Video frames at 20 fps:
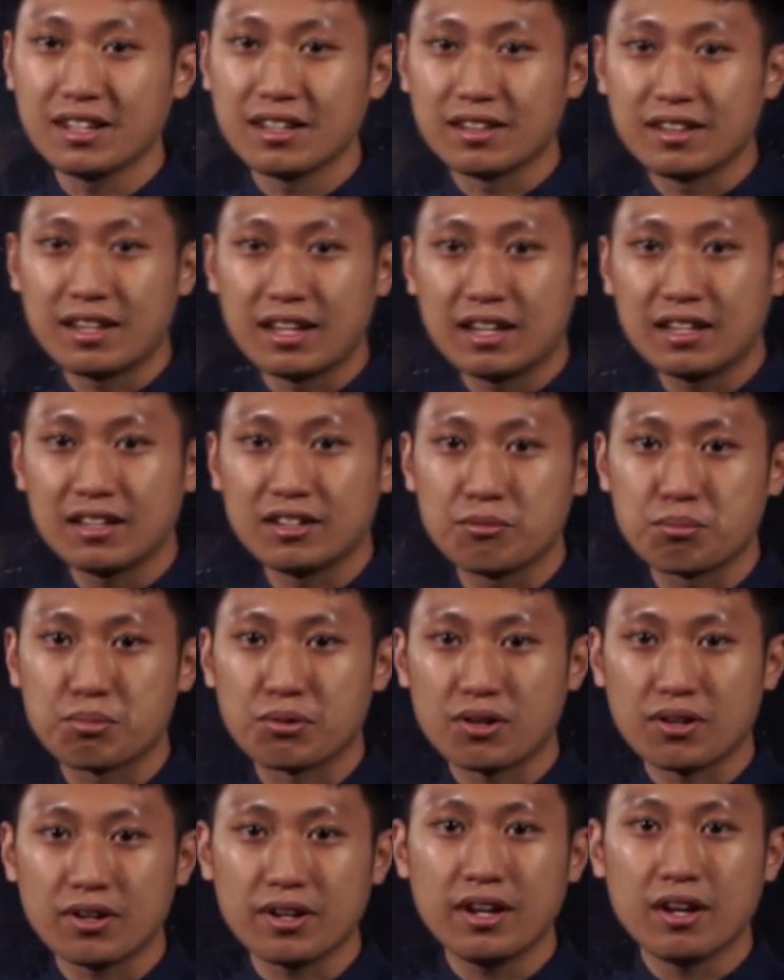then you
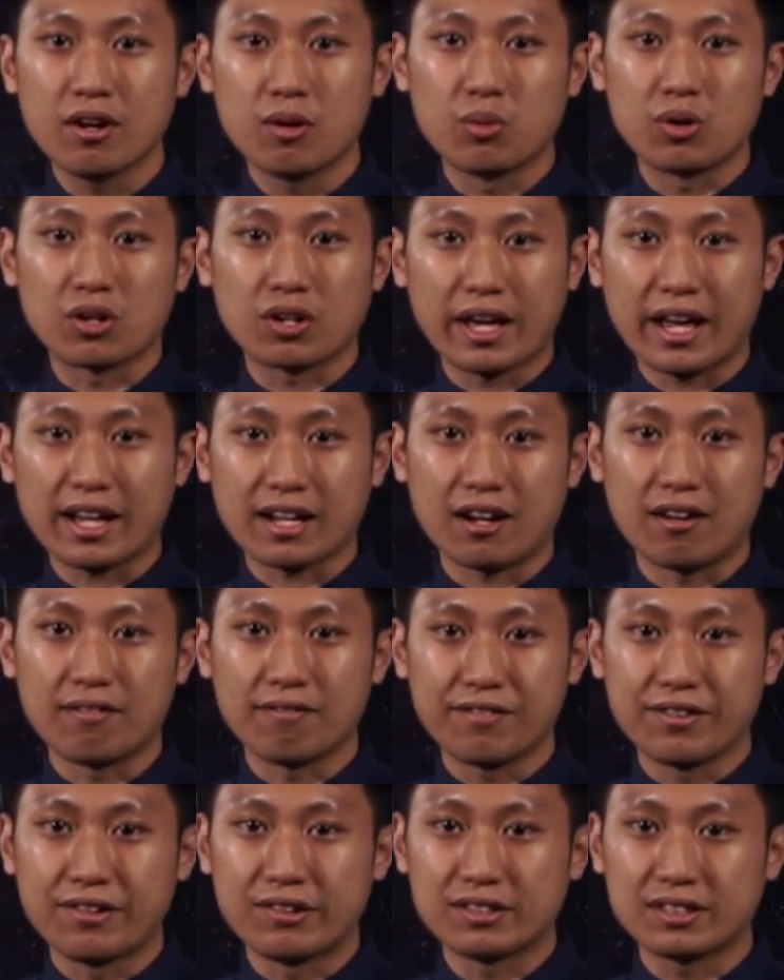probably will get
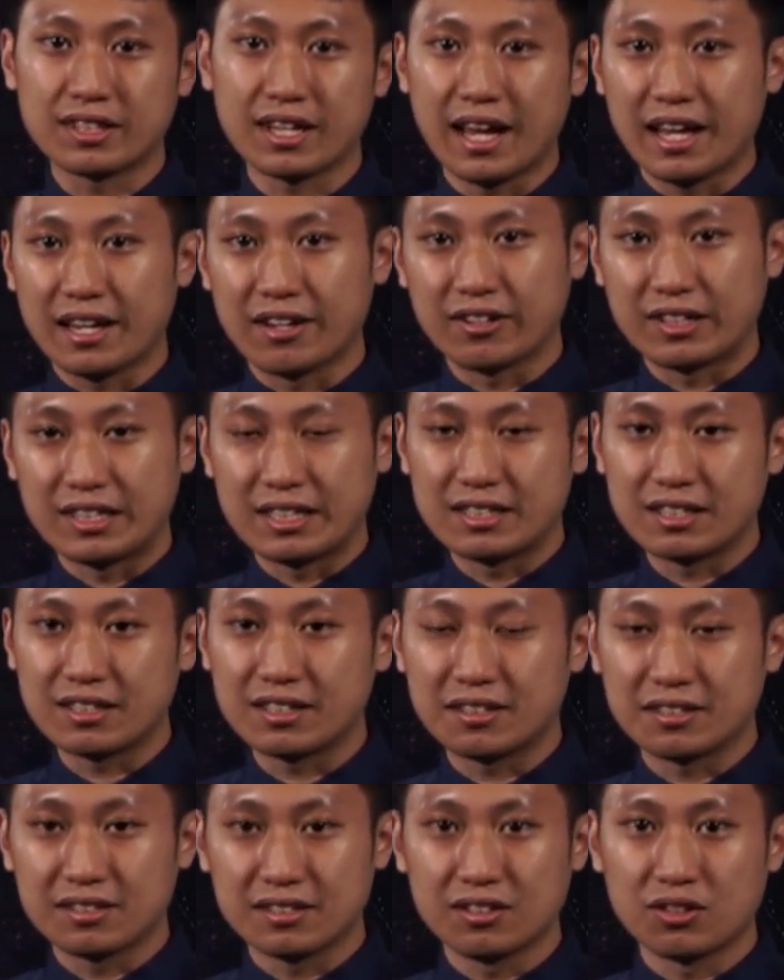confused and your teacher
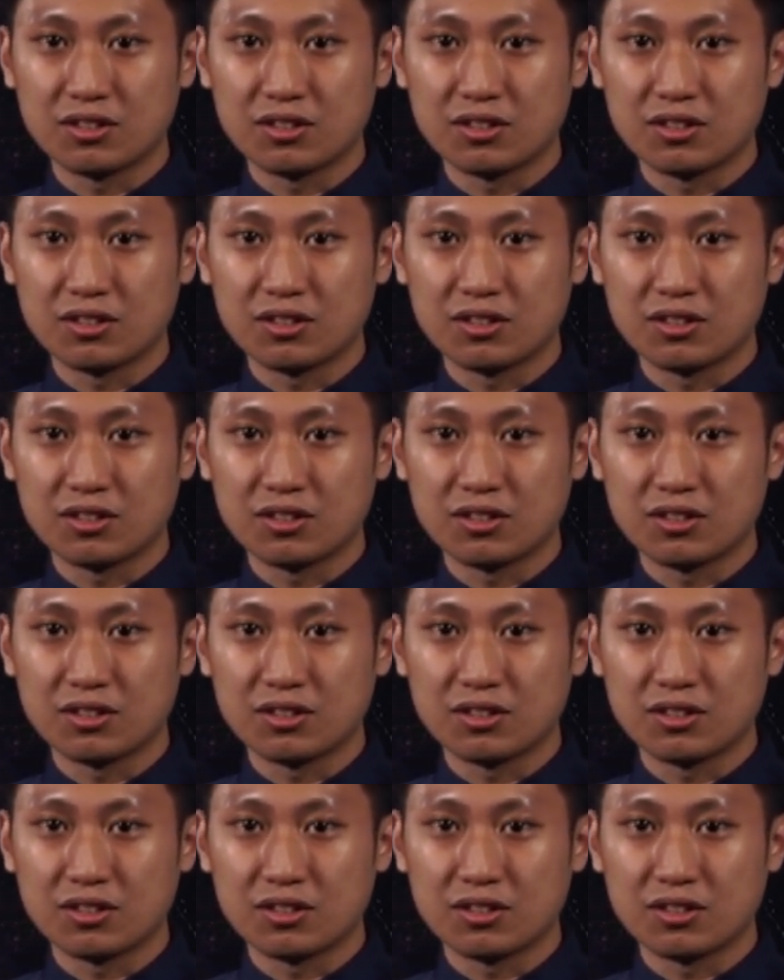doesn't